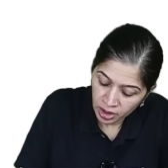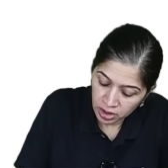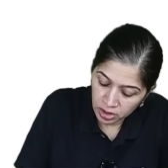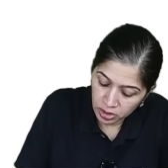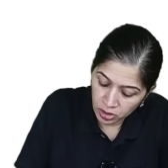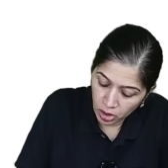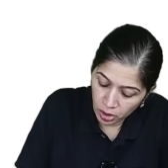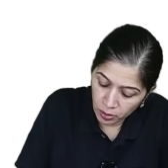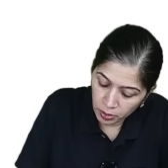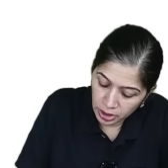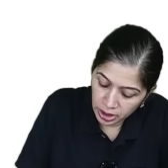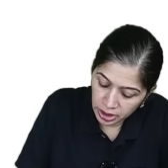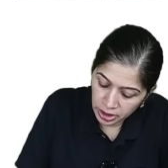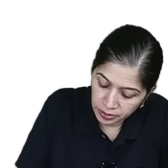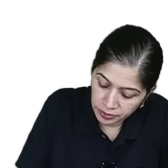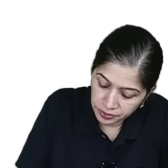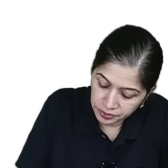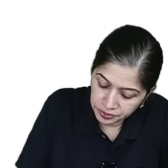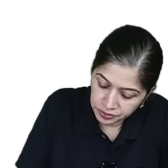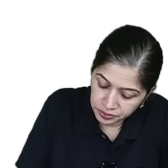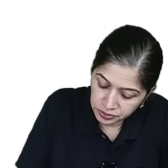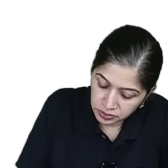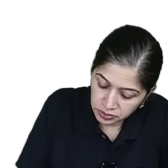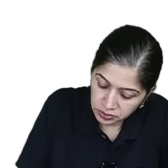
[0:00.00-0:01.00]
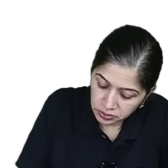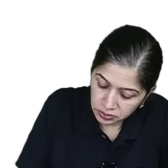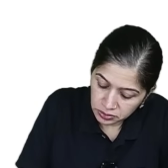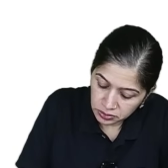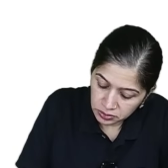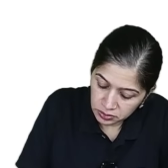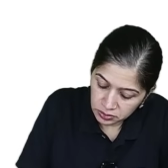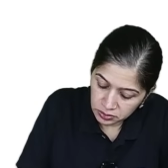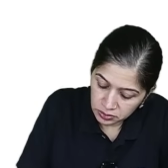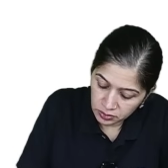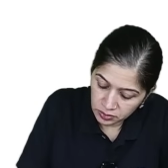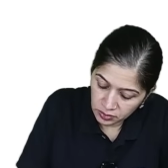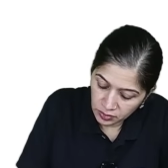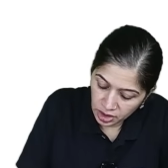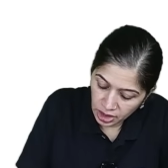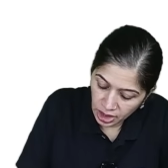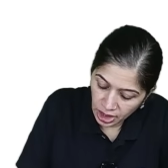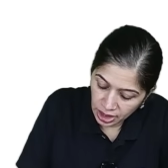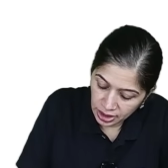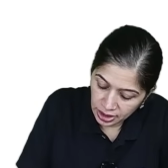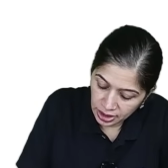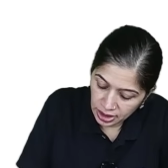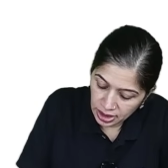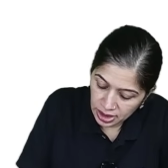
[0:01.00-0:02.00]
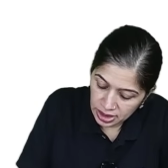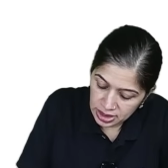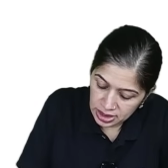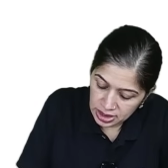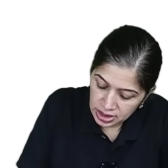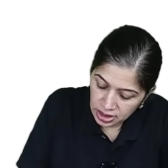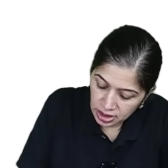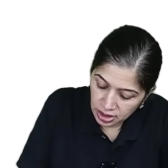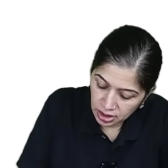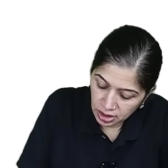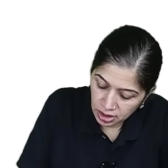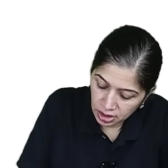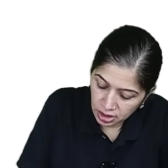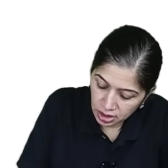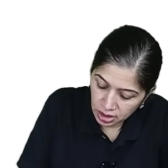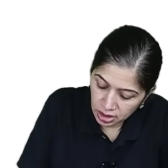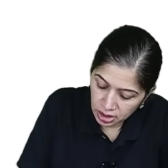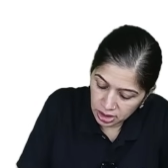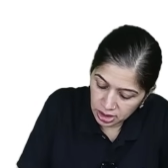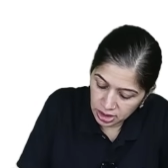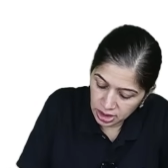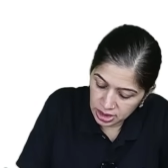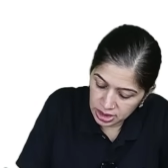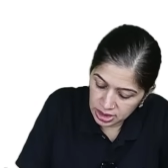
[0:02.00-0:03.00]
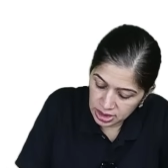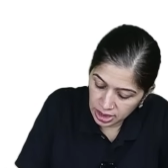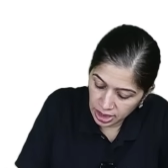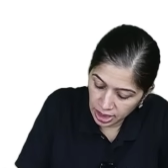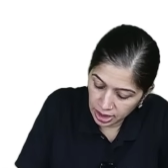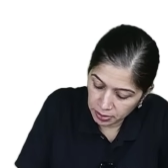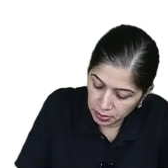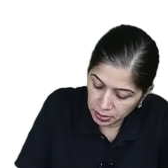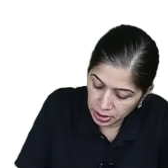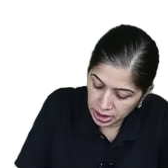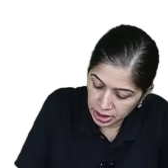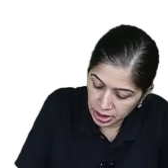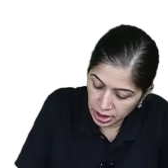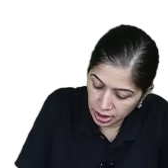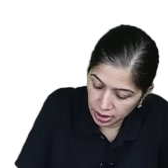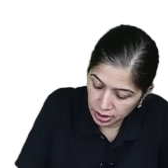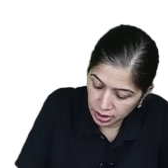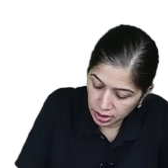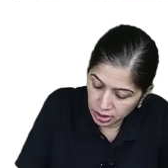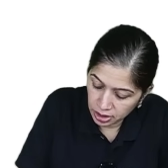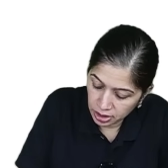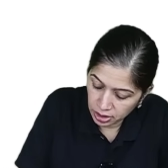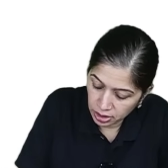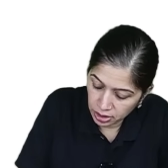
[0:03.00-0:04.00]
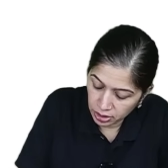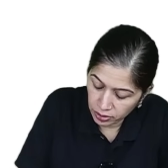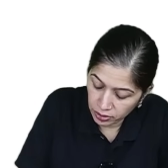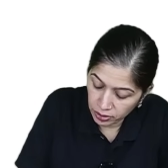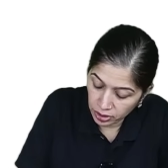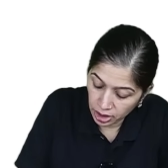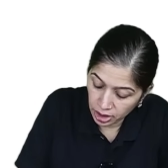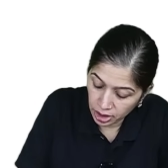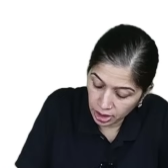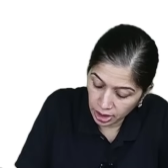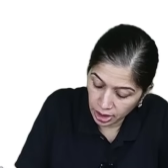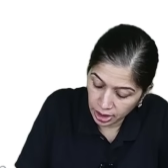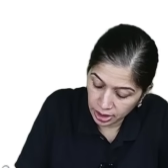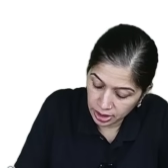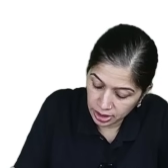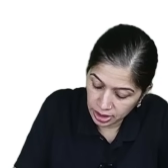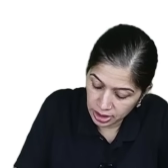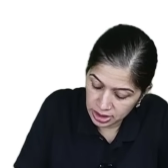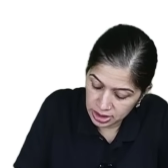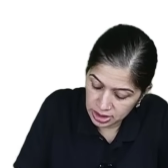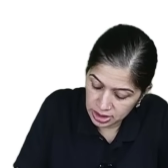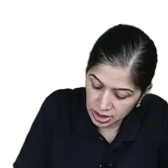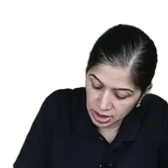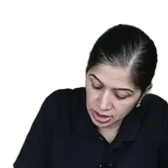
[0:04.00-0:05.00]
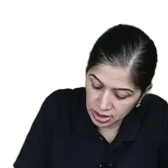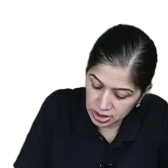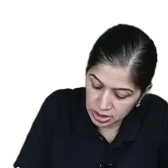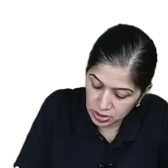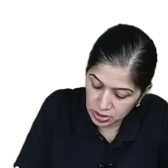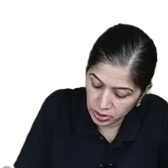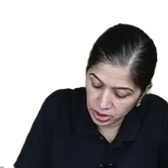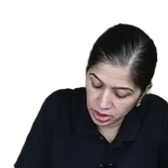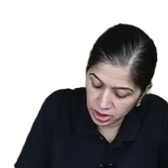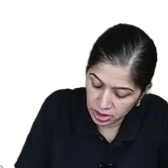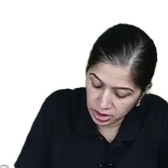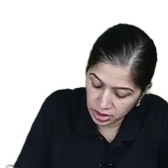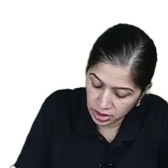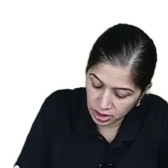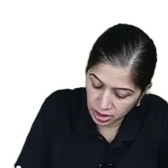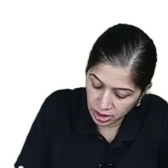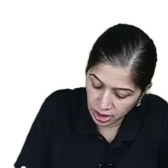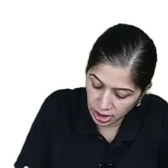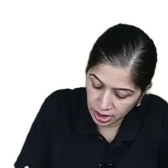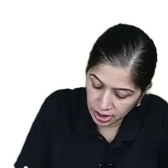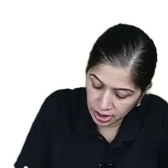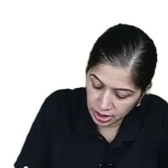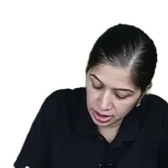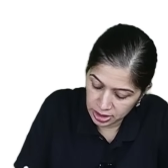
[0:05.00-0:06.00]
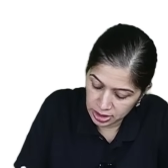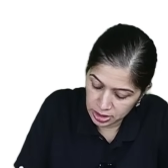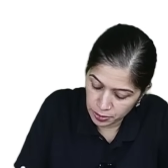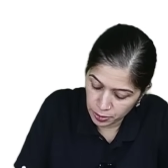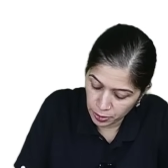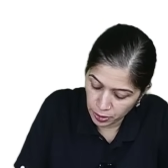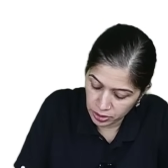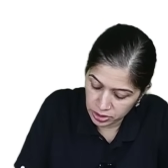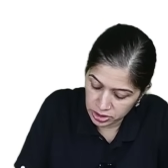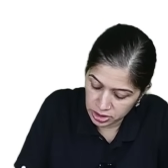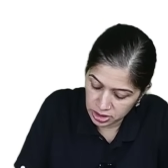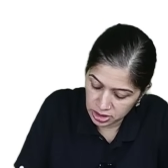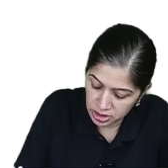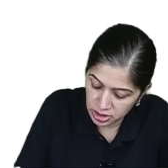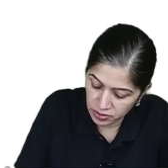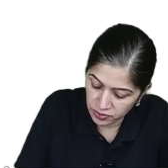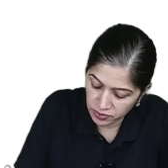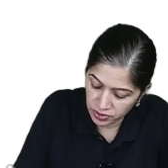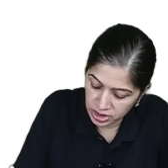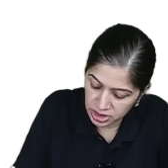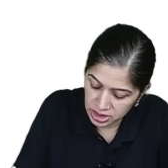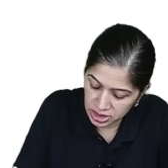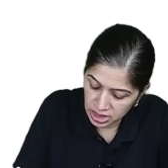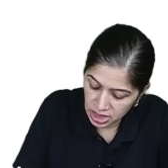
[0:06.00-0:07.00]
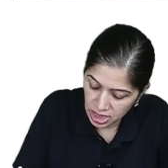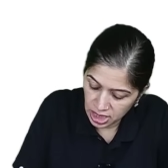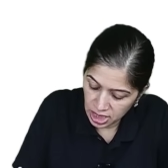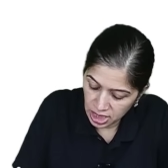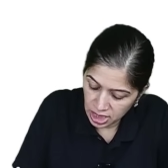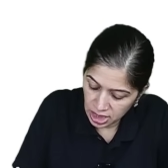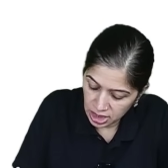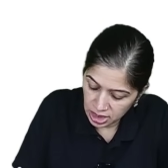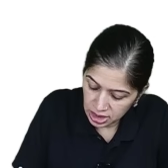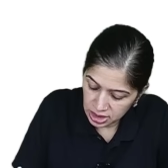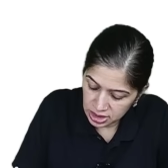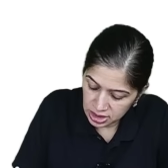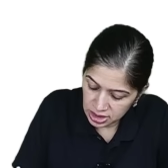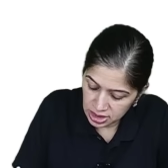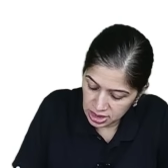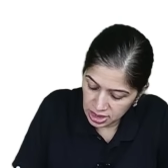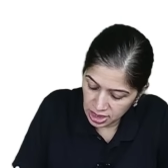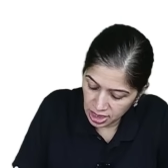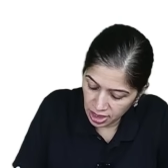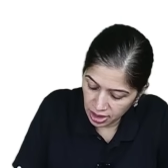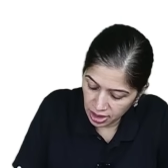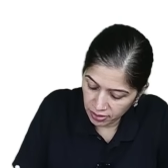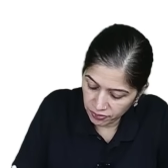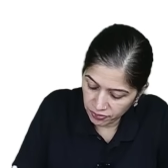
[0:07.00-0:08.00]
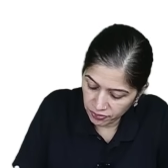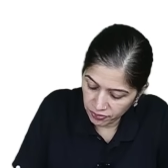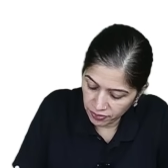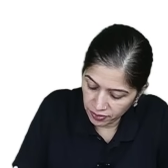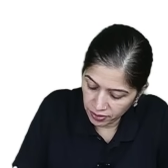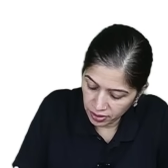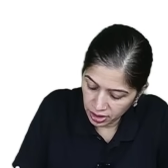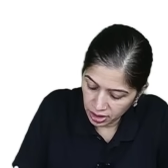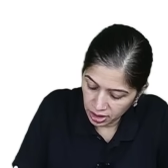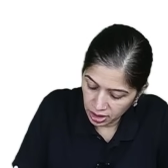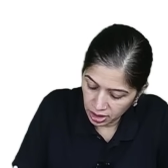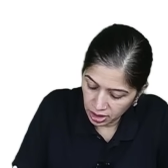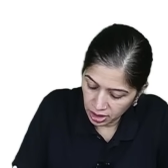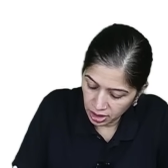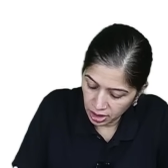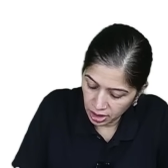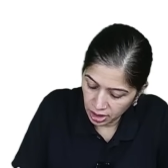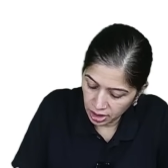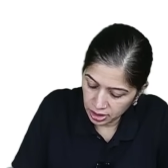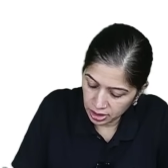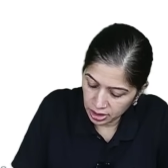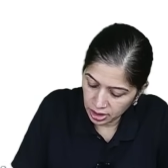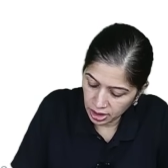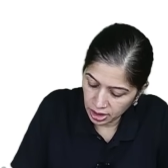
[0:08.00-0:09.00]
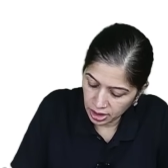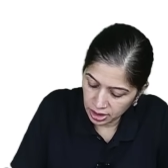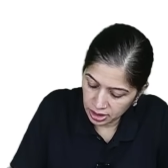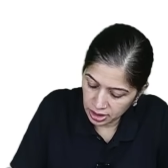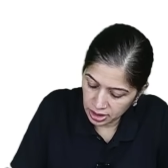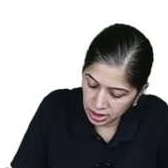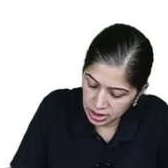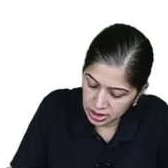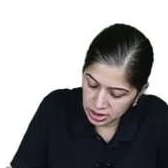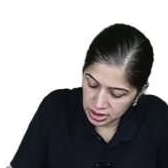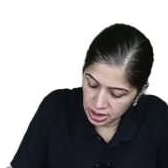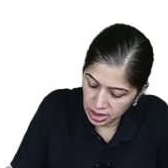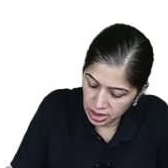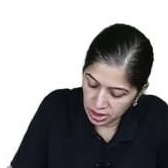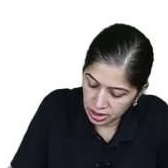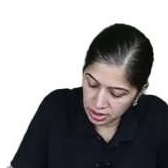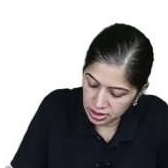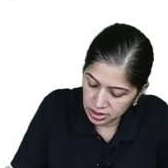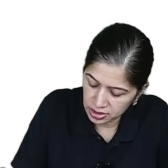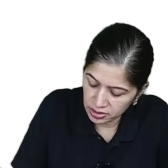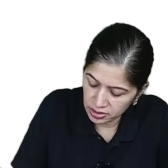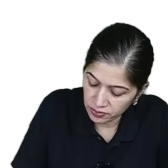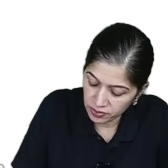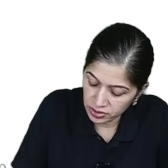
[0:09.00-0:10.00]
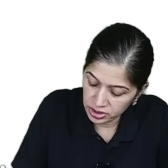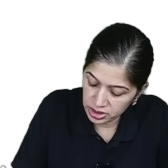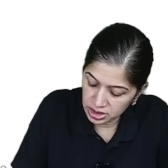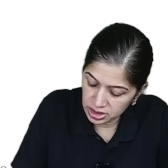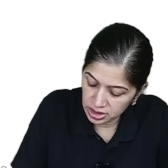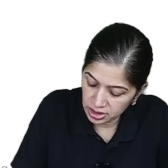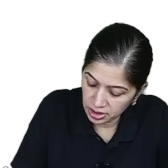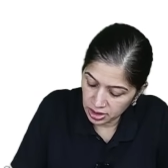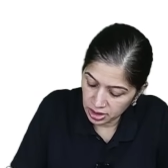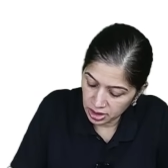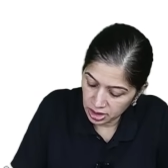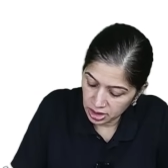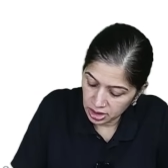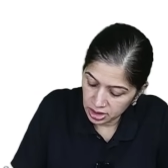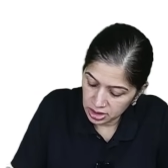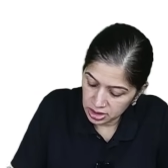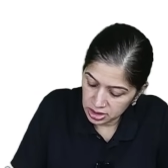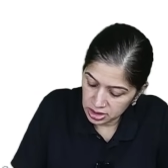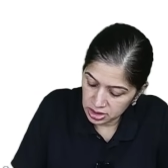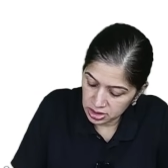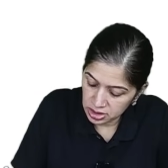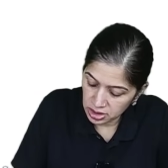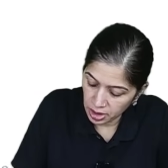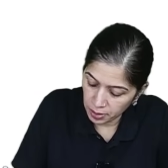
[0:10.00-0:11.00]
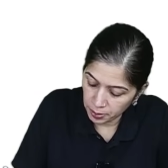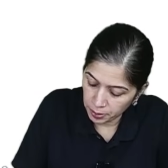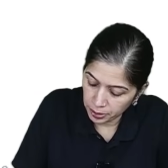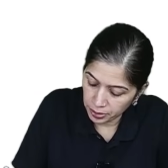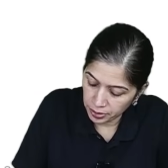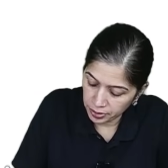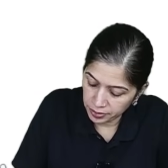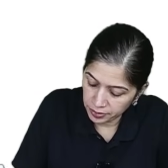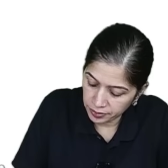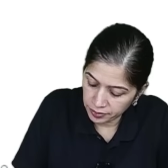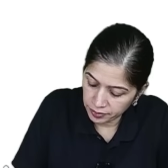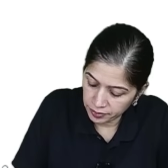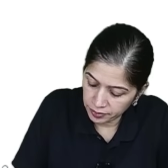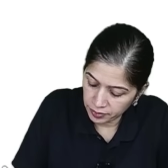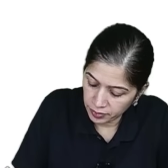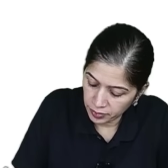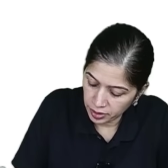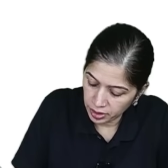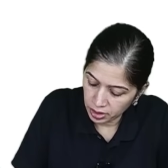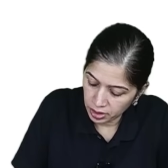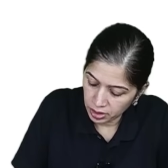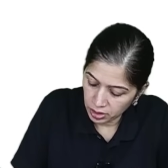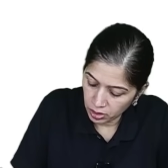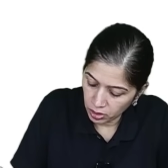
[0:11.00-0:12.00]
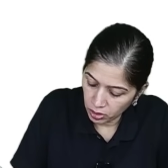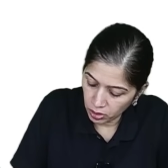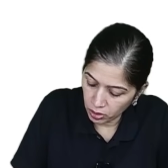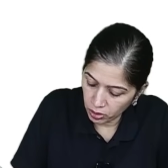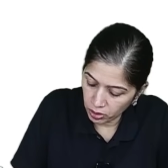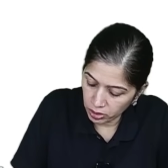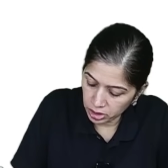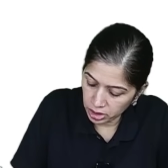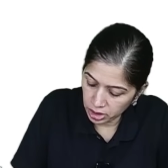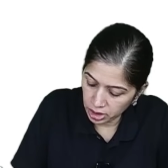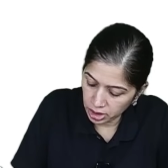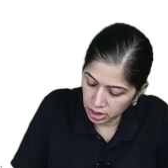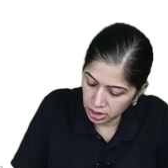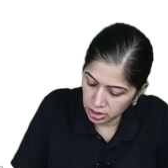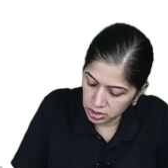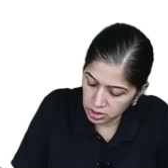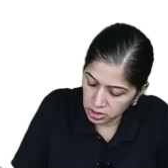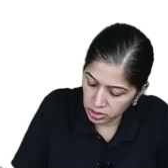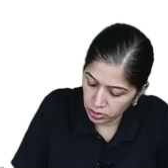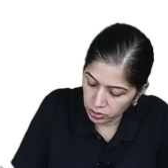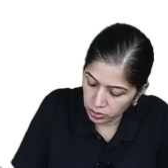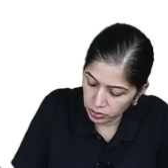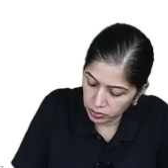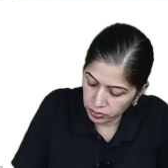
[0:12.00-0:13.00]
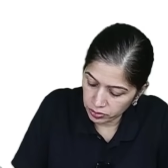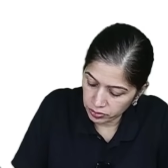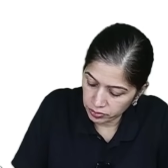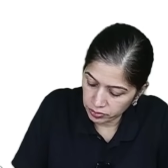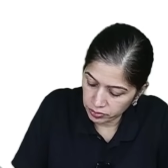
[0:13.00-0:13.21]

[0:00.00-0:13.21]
normally catalase test can be done. Okay, catalase positive is staph and catalase negative is strep or entero.